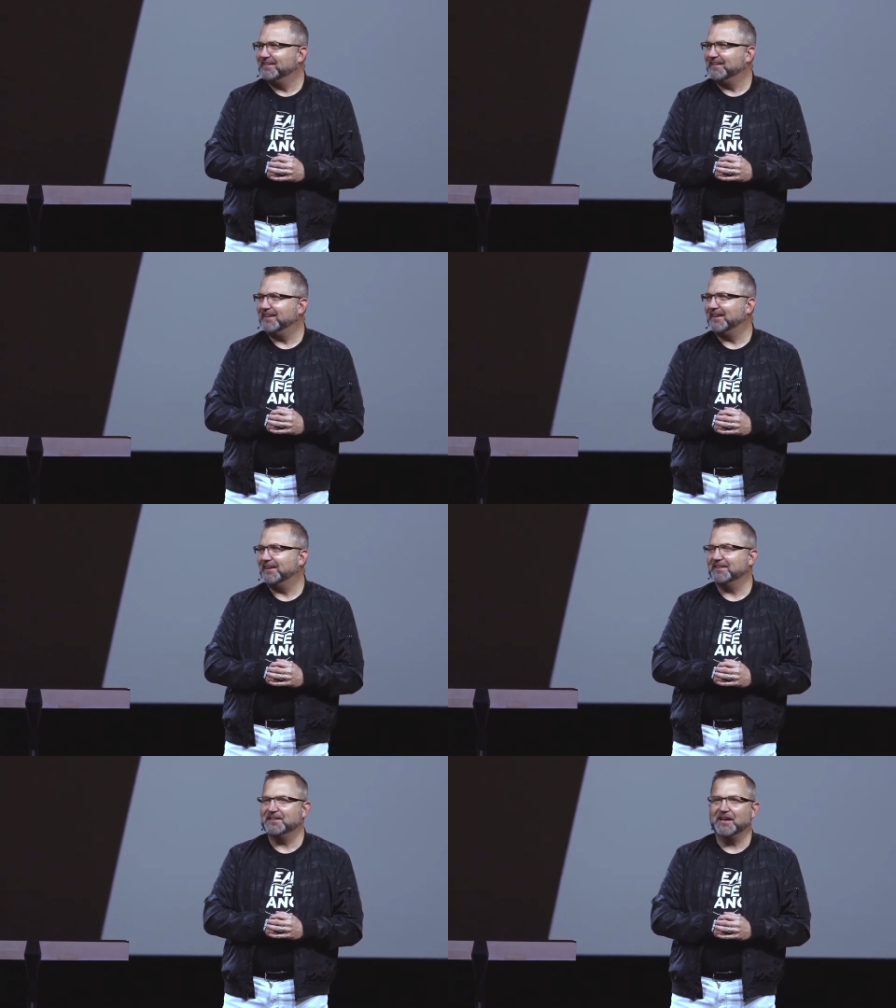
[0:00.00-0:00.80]

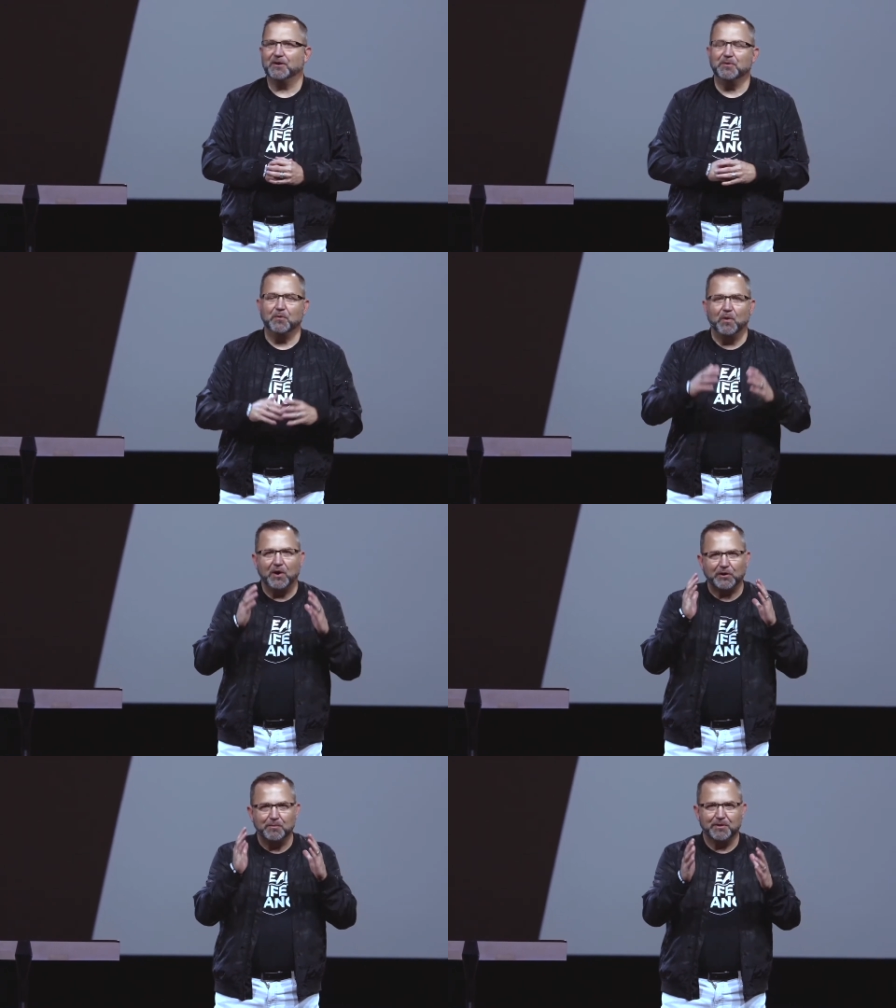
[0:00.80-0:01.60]
And uh, we
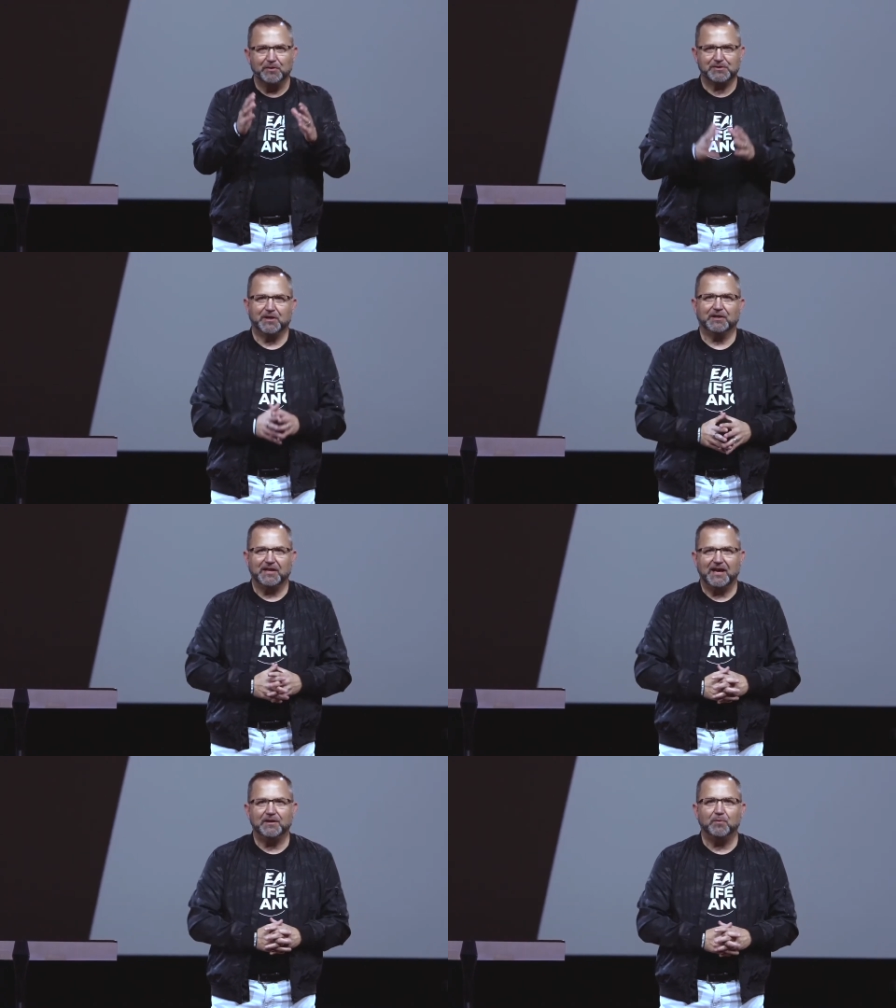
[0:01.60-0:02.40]
welcome those
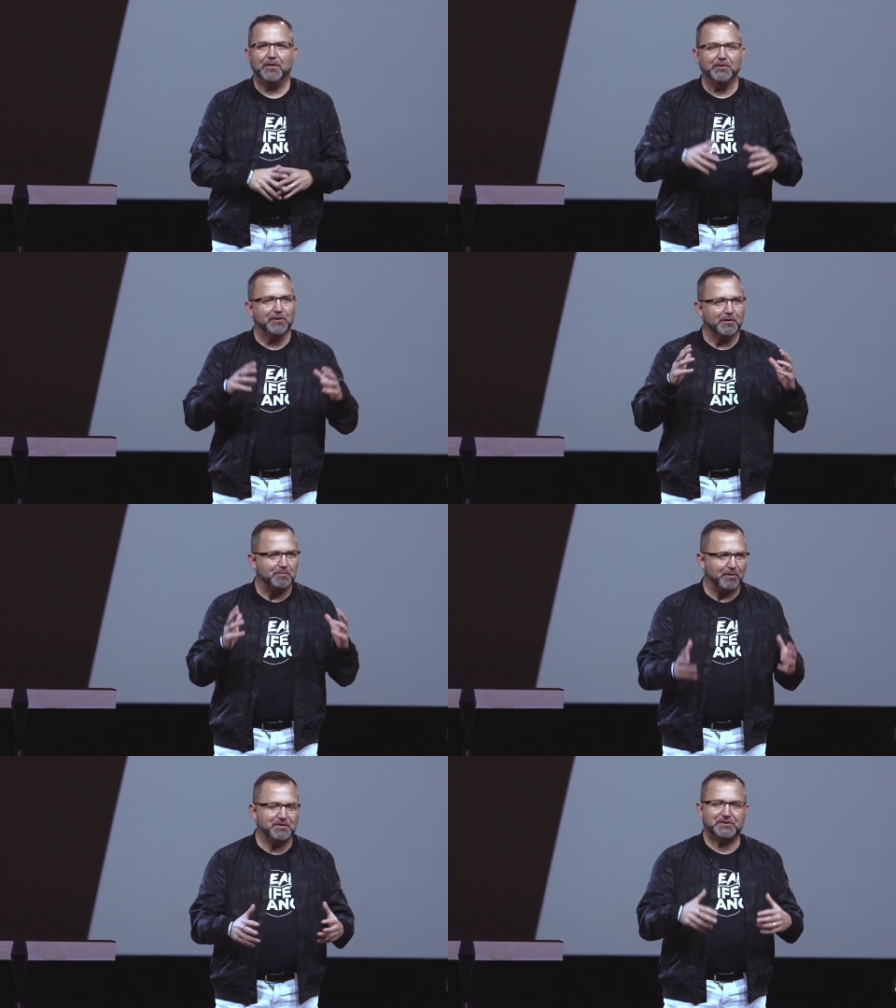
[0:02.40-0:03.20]
online, whether you're in
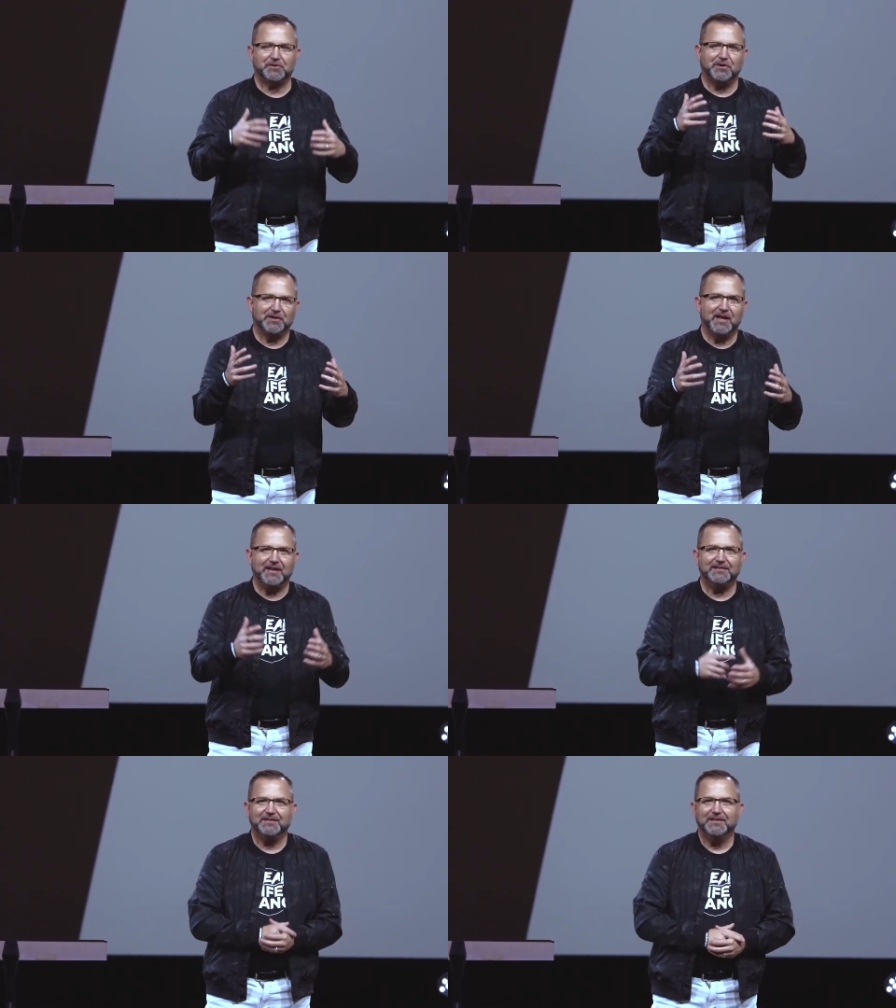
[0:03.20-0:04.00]
person or online.